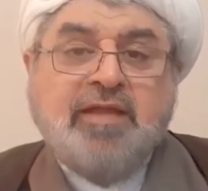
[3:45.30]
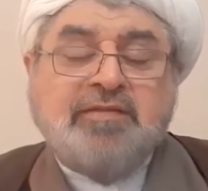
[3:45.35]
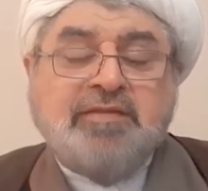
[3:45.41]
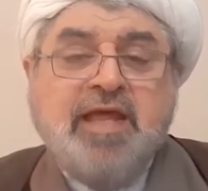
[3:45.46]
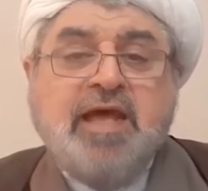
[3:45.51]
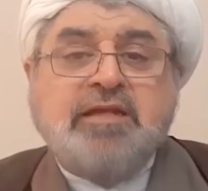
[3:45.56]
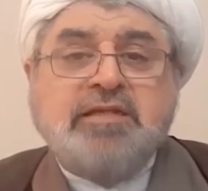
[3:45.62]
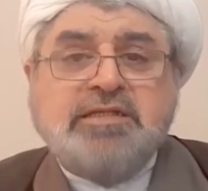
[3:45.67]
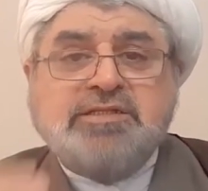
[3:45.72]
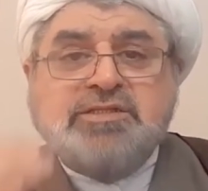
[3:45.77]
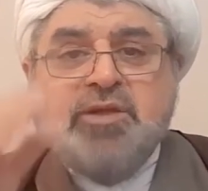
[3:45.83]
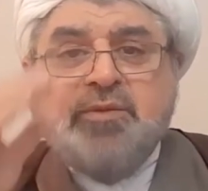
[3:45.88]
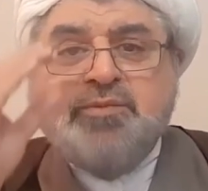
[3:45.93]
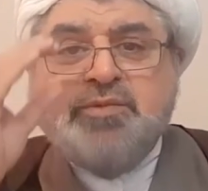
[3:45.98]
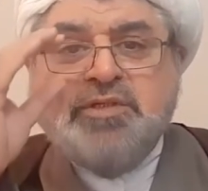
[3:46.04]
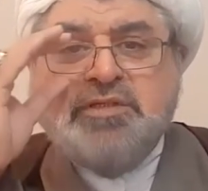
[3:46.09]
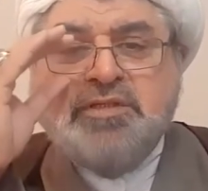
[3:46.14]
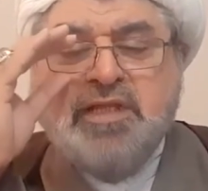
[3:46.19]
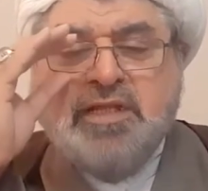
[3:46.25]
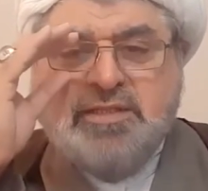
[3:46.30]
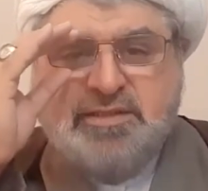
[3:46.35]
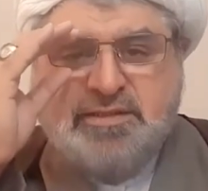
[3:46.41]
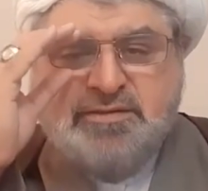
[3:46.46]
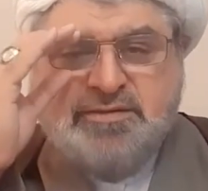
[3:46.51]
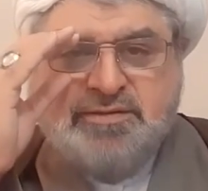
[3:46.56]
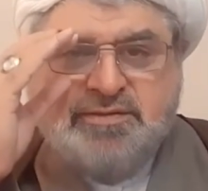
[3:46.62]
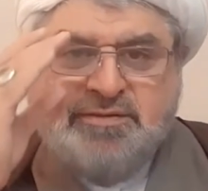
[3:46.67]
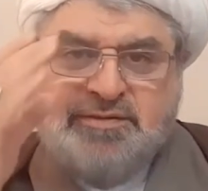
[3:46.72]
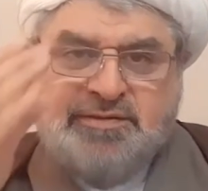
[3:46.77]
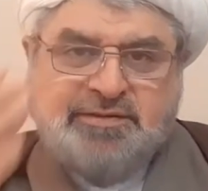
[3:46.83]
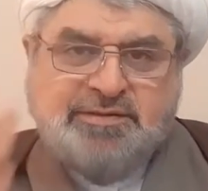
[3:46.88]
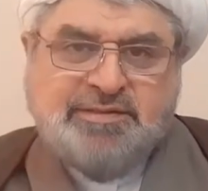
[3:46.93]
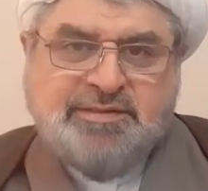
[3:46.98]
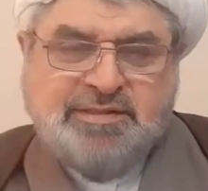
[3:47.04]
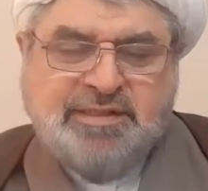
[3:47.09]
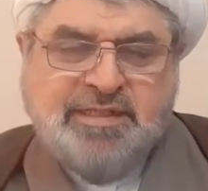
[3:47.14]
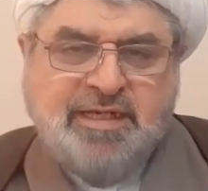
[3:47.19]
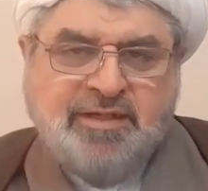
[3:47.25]
And that is something that
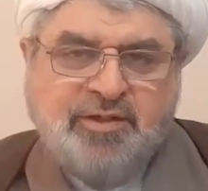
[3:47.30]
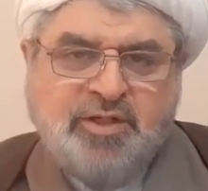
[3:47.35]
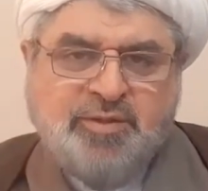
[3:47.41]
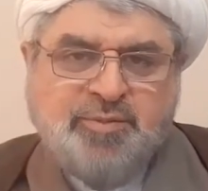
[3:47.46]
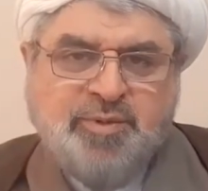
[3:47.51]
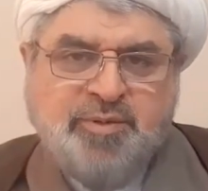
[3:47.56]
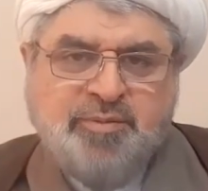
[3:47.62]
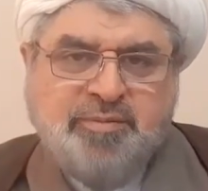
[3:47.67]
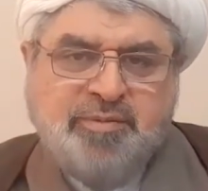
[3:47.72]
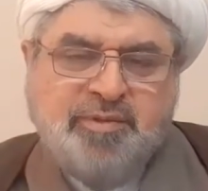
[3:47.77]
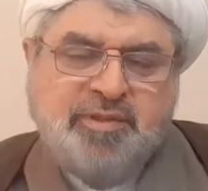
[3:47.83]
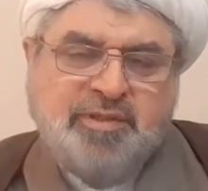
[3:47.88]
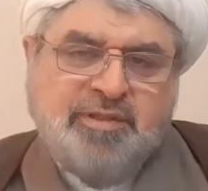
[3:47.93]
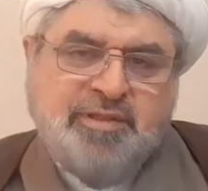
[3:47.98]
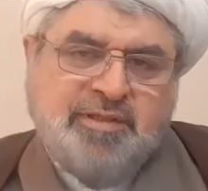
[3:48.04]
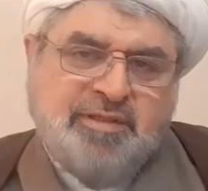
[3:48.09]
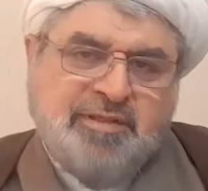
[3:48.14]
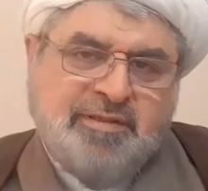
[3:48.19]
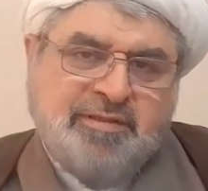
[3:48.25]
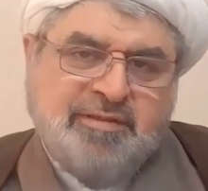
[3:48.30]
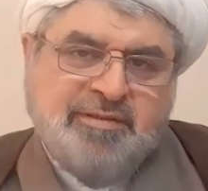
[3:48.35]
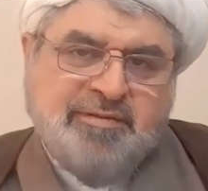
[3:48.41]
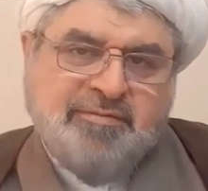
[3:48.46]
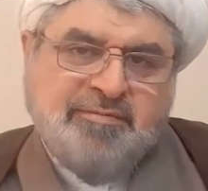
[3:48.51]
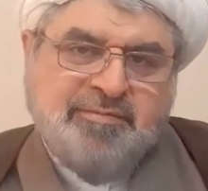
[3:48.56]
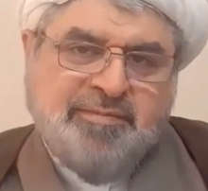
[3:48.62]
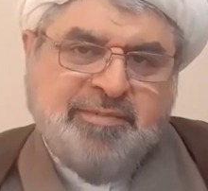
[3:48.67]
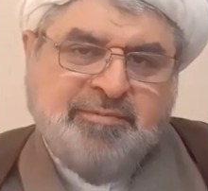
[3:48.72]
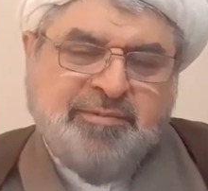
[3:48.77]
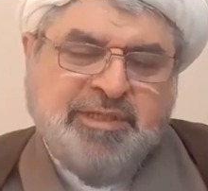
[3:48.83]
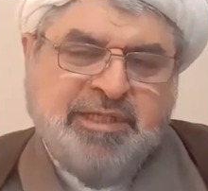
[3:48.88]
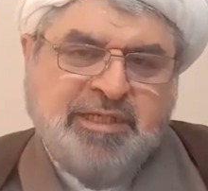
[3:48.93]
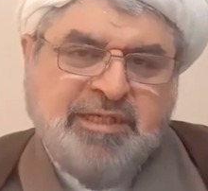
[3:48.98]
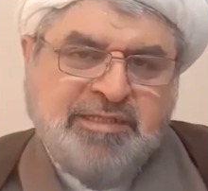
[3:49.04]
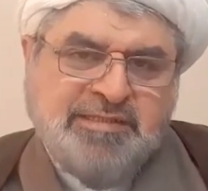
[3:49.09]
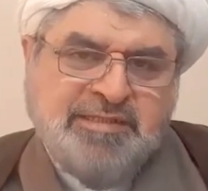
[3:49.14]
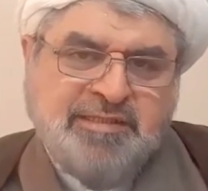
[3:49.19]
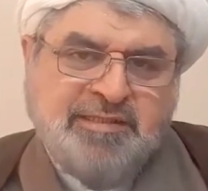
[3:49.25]
cannot be
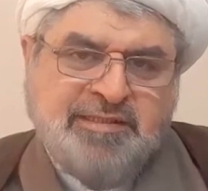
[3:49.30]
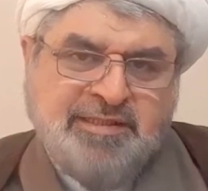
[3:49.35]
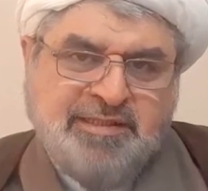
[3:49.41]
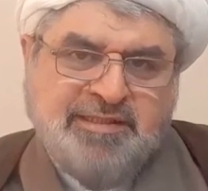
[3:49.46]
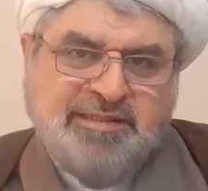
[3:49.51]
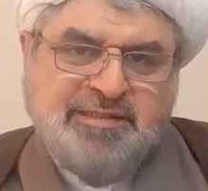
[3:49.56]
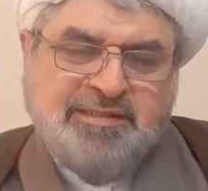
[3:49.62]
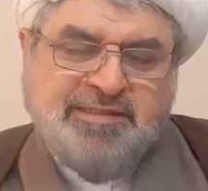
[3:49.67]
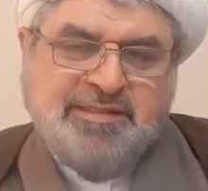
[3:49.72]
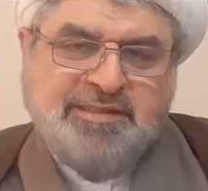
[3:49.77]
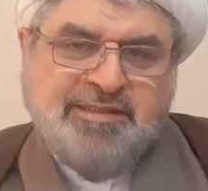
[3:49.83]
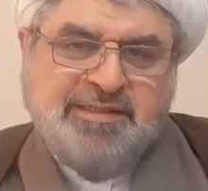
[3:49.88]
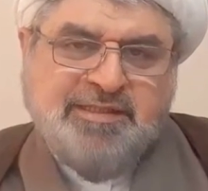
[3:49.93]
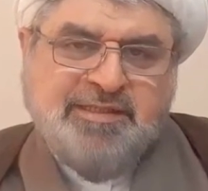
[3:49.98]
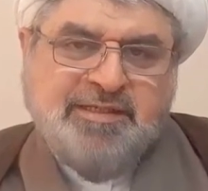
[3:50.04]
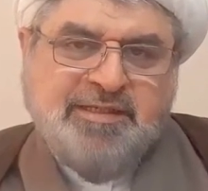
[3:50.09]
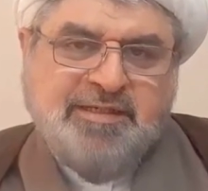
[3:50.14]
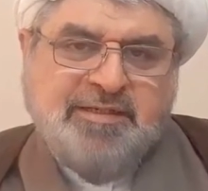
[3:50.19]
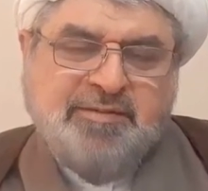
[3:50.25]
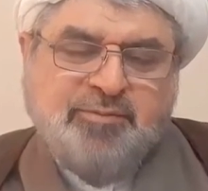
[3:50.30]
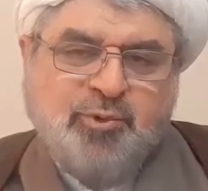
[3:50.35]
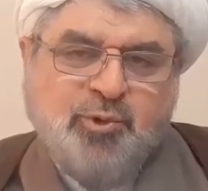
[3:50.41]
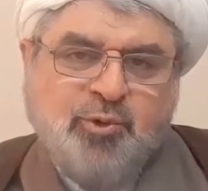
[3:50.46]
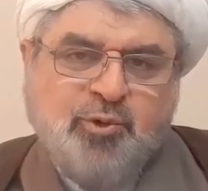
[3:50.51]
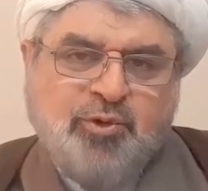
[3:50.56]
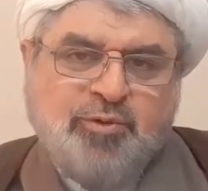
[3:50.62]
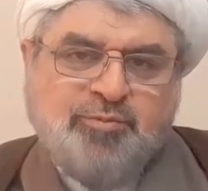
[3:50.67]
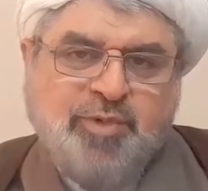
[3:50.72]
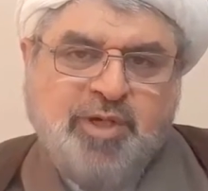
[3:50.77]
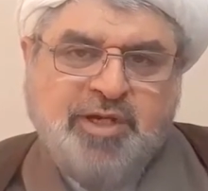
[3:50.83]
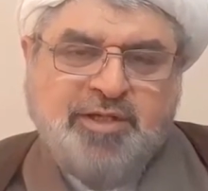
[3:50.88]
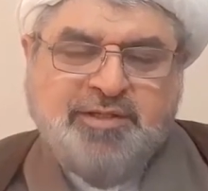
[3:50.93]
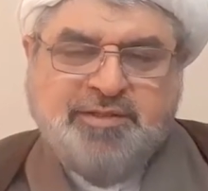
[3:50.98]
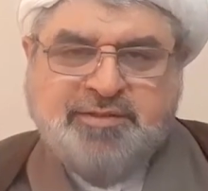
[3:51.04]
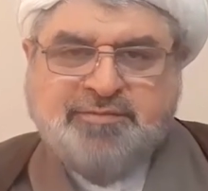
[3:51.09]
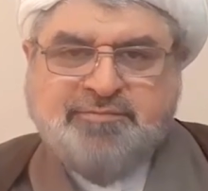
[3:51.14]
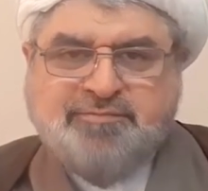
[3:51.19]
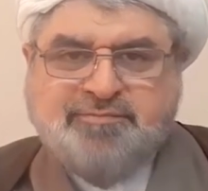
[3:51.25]
easily borne
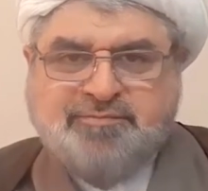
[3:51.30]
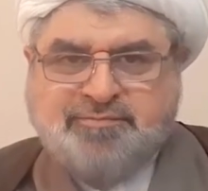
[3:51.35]
by